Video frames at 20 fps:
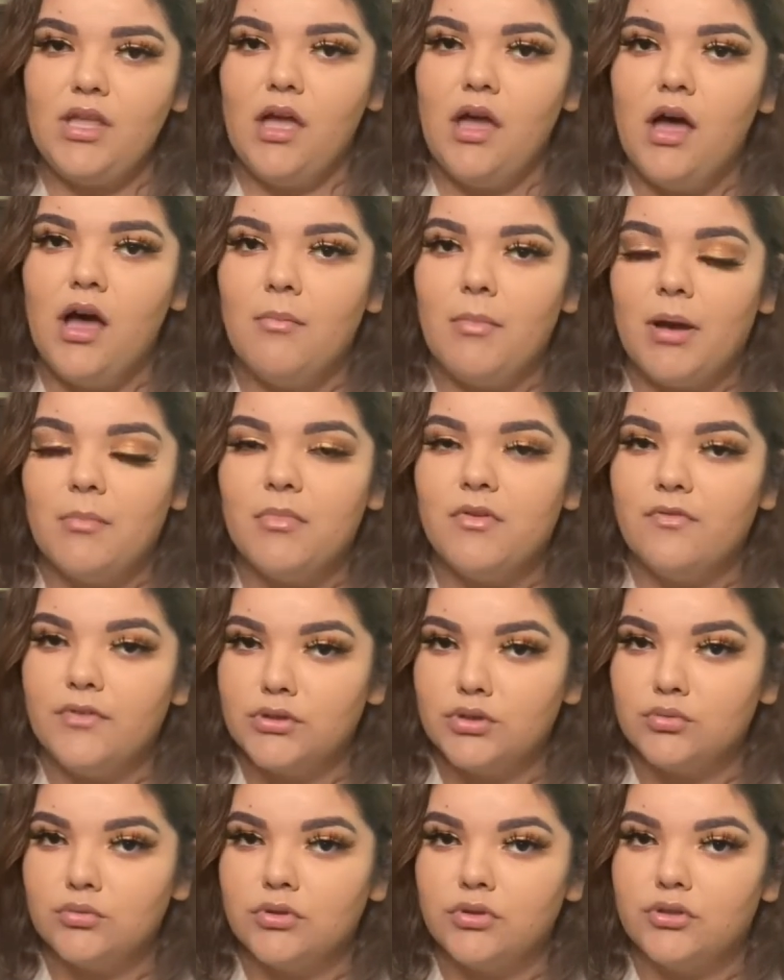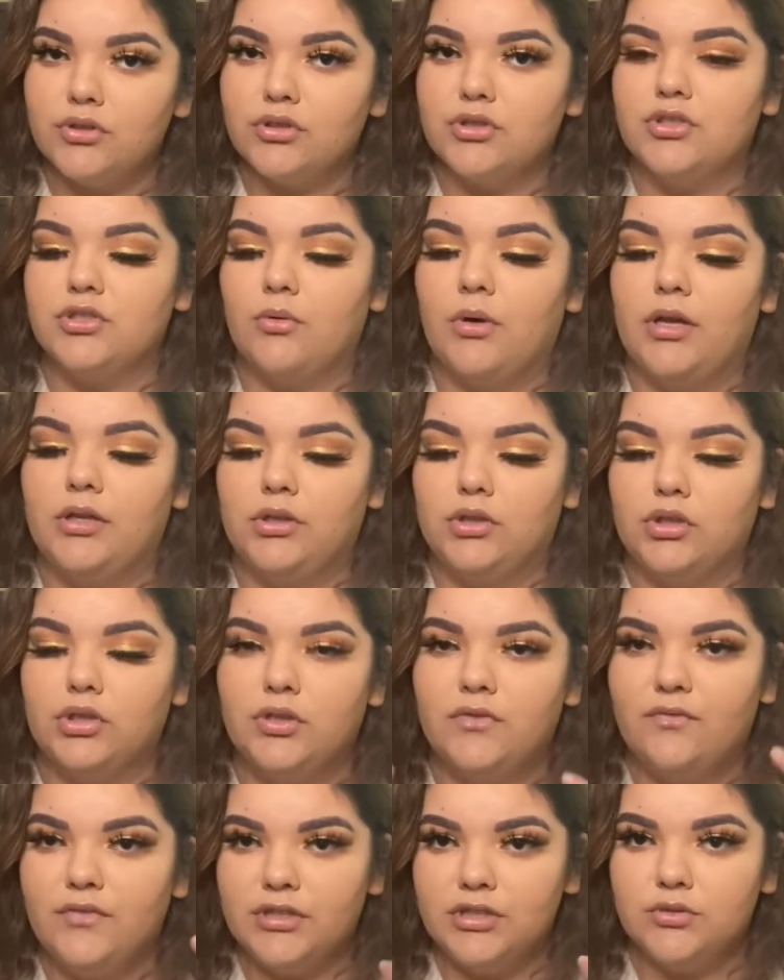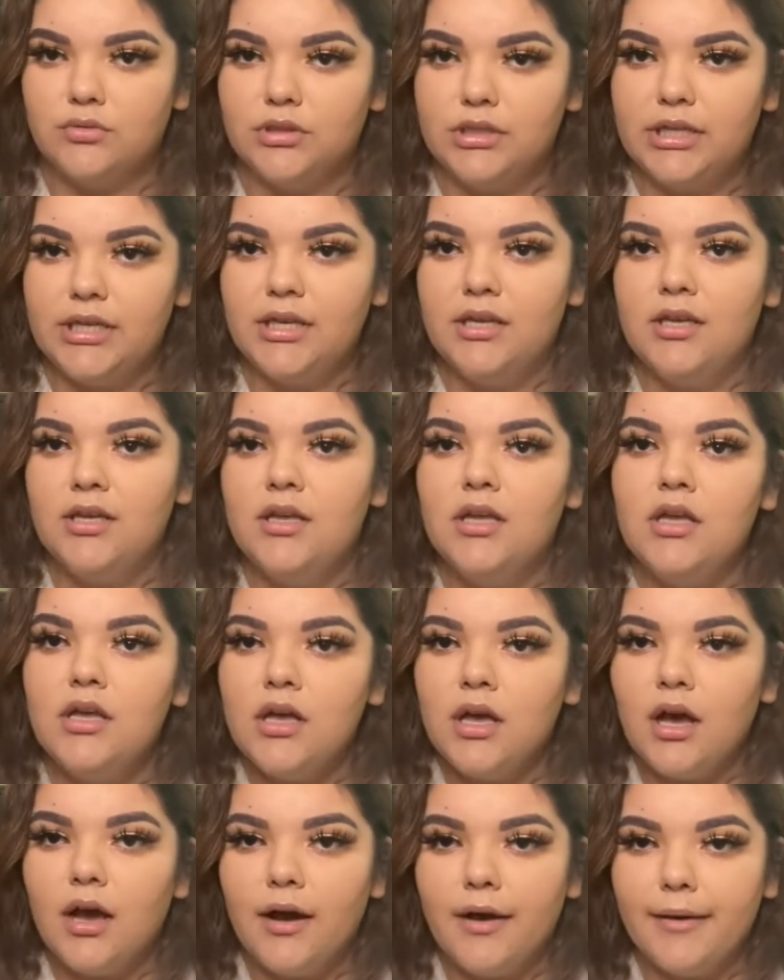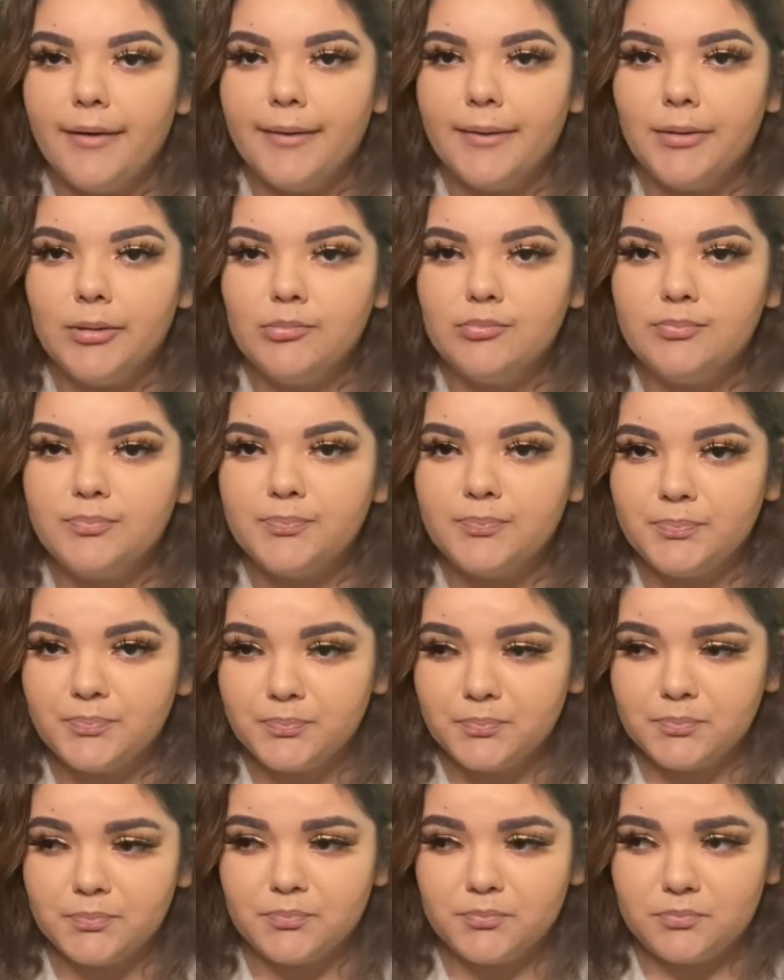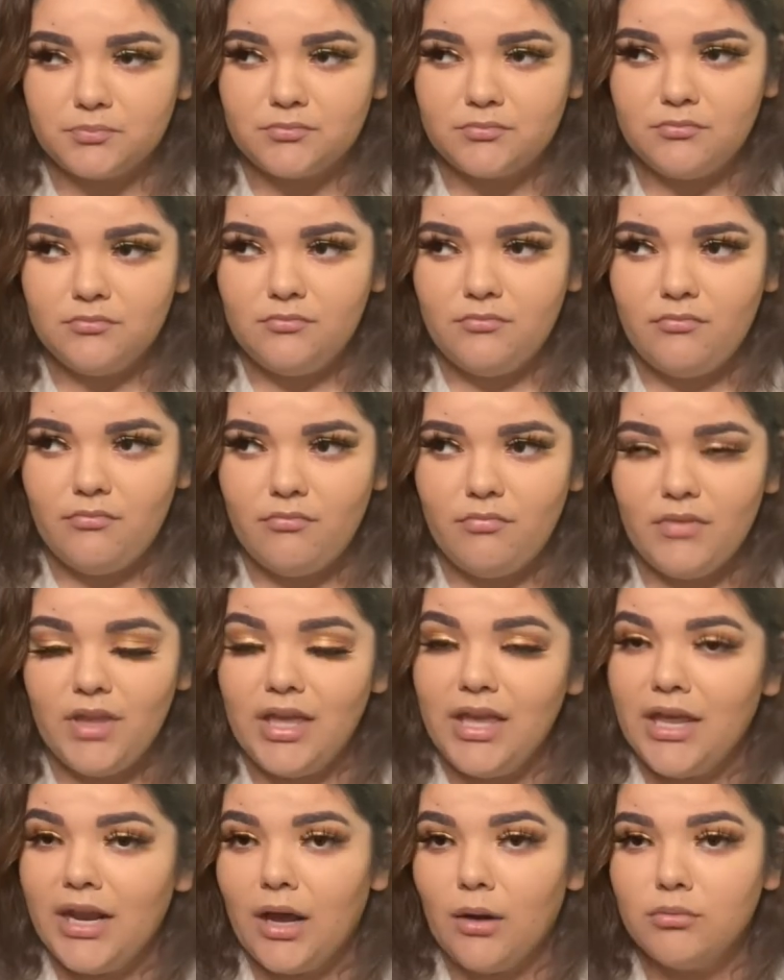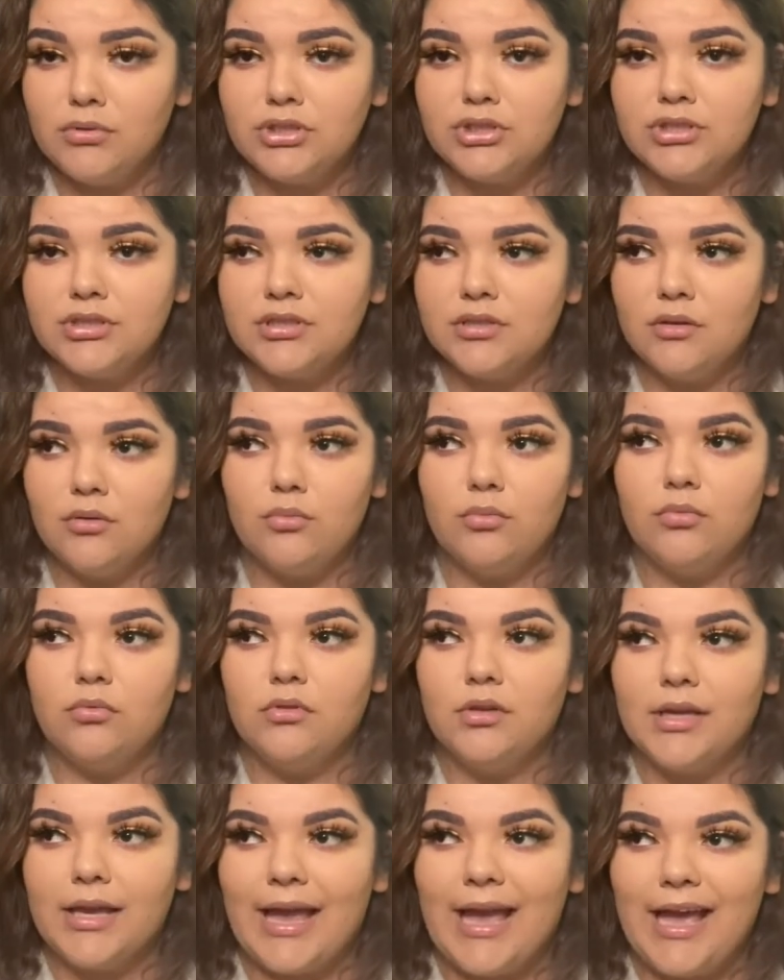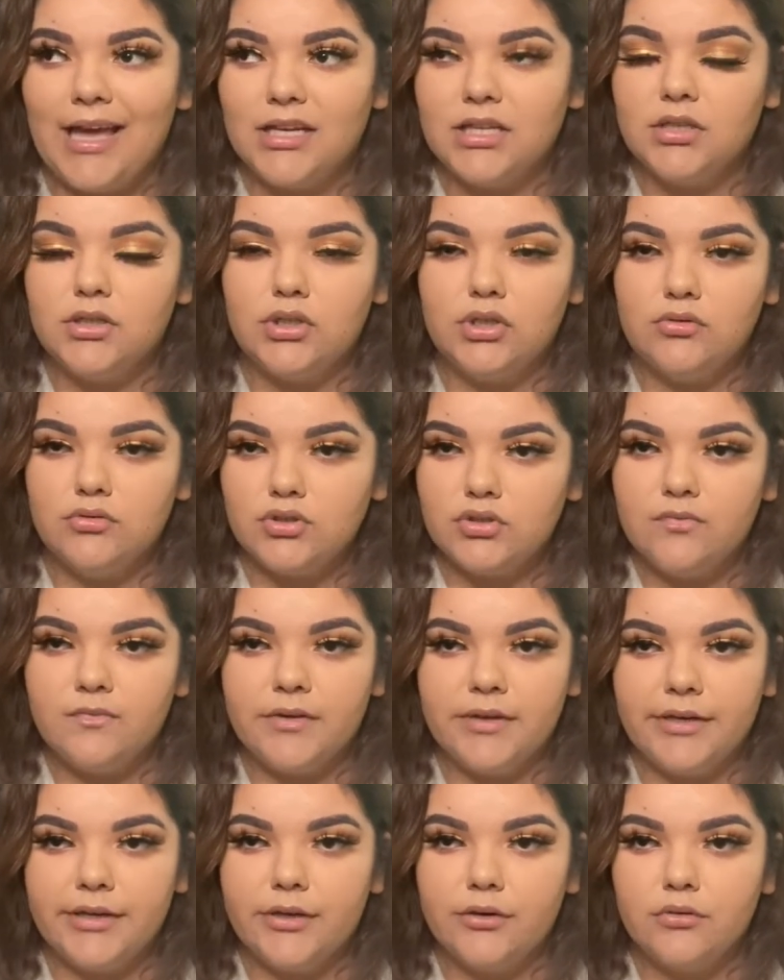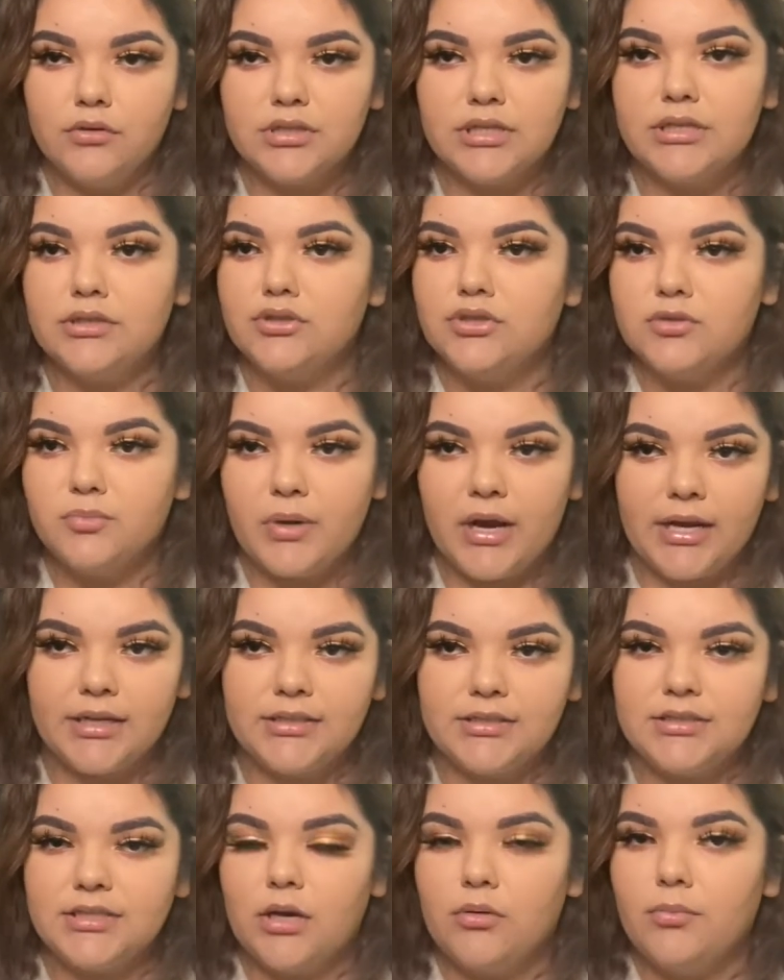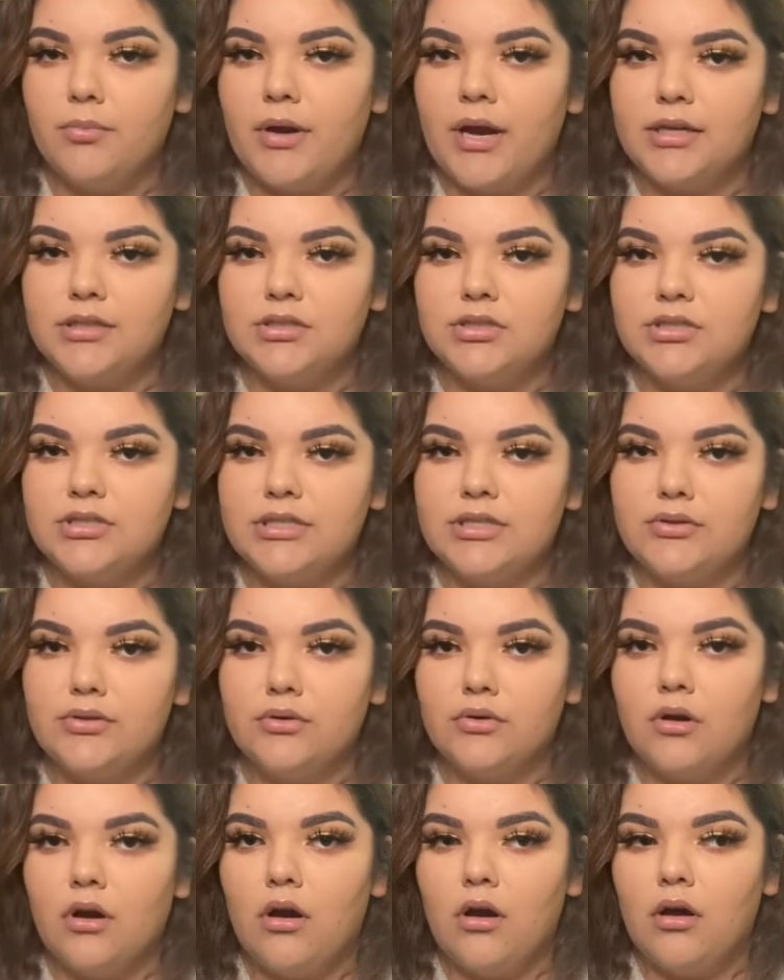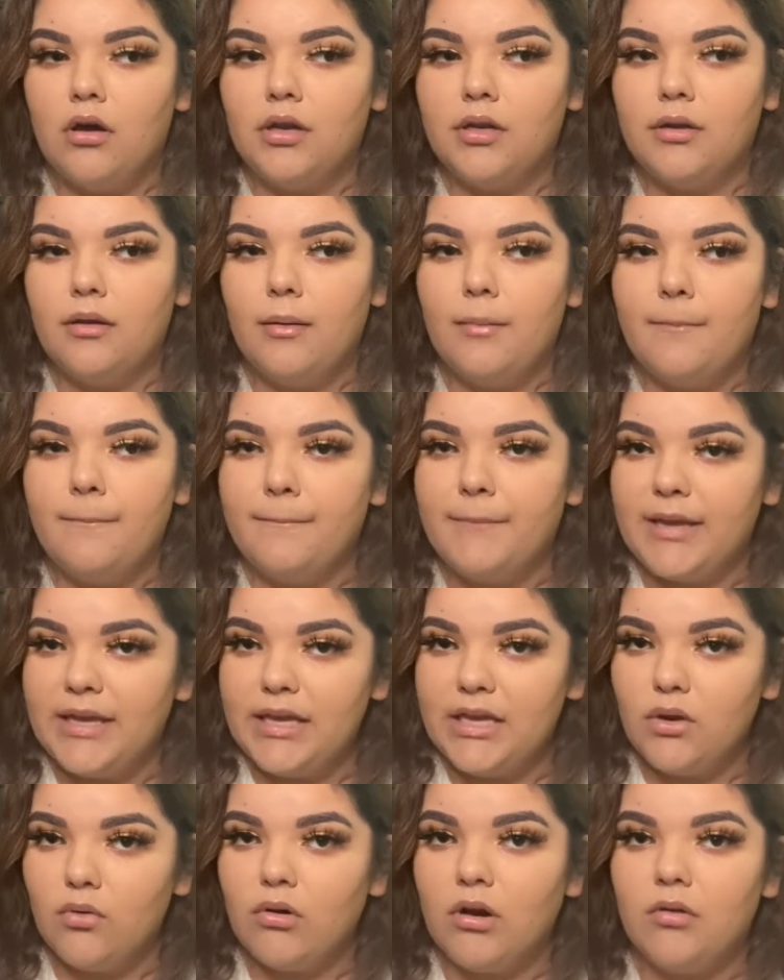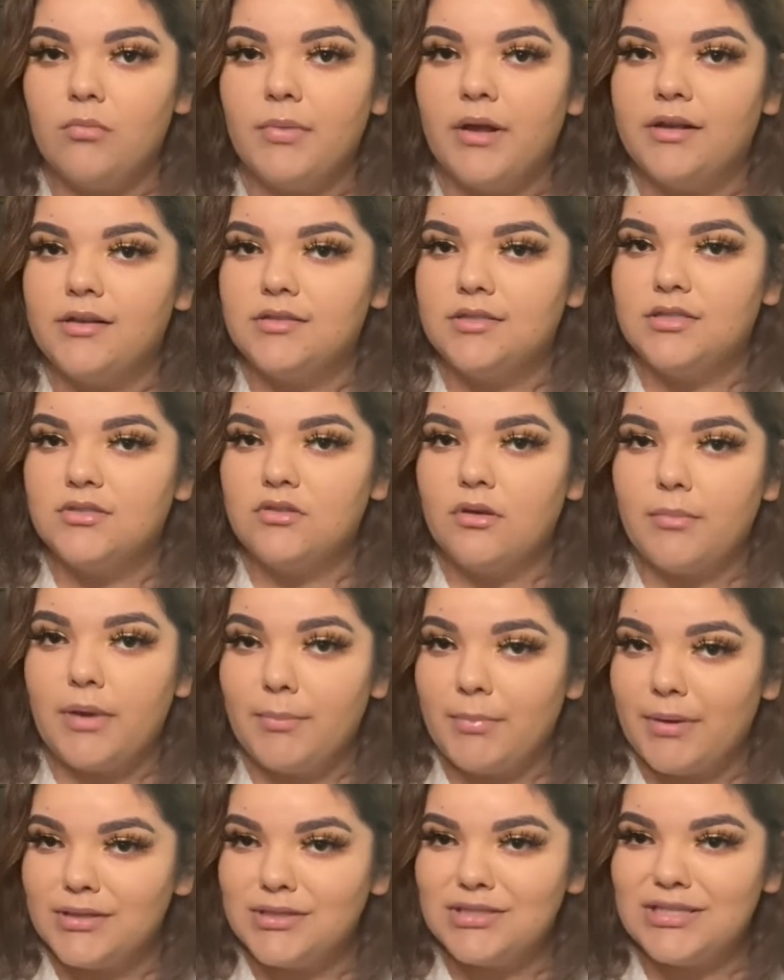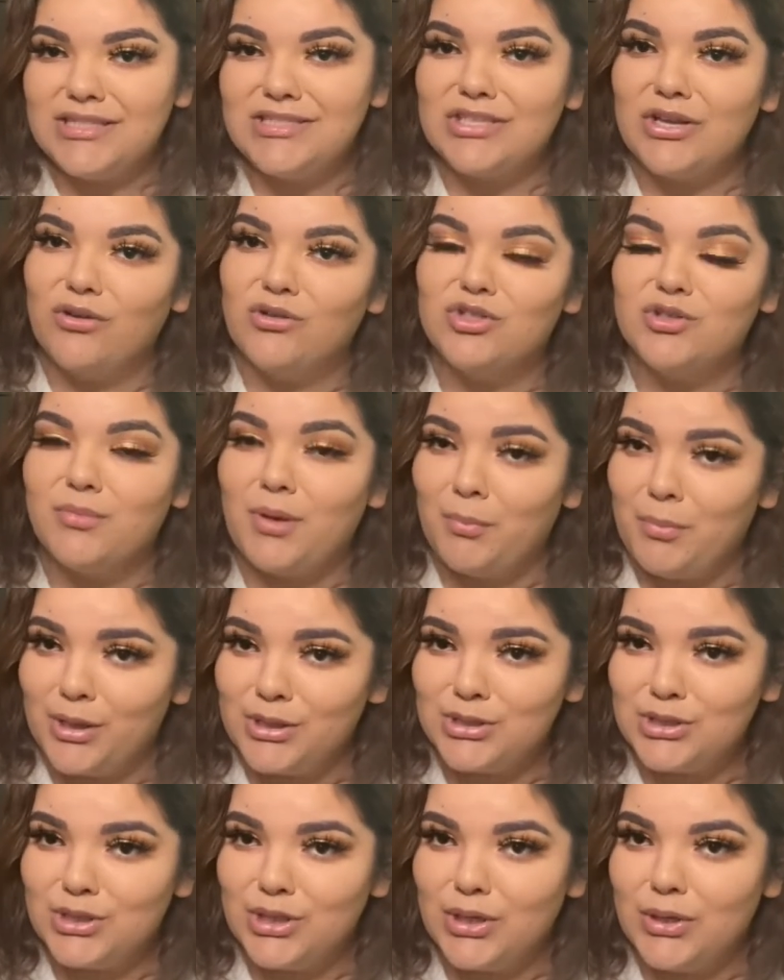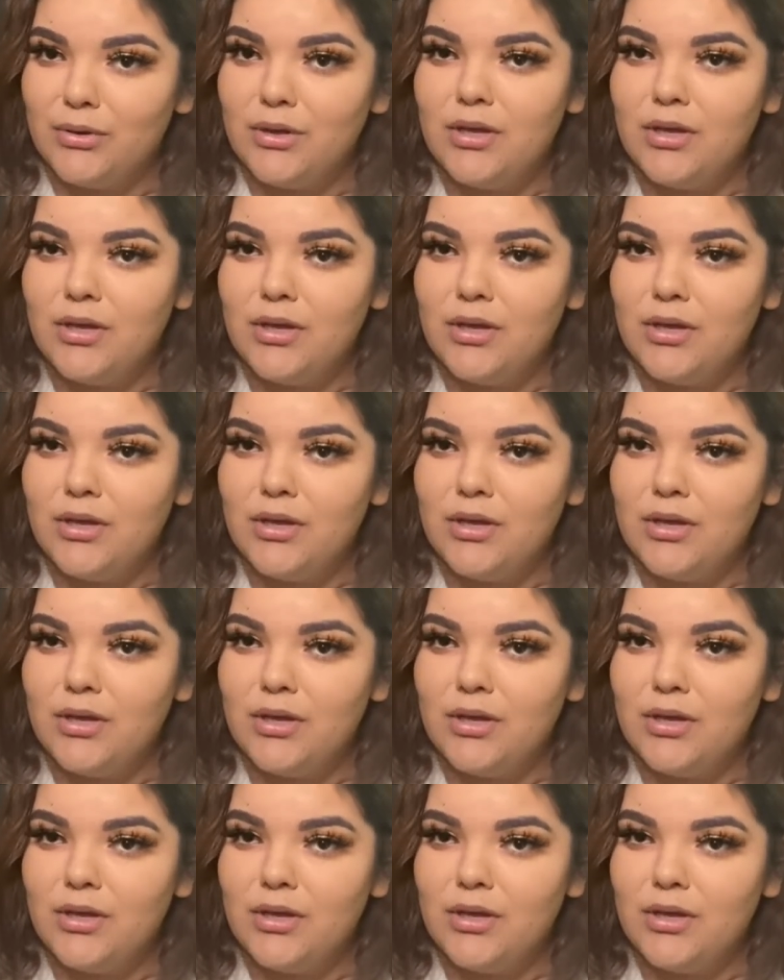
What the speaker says: I'm a visual learner, so I learn visually. And I would just look at YouTube videos and just practice. I would practice either on me or I would practice on my bestie. Shout out to my bestie.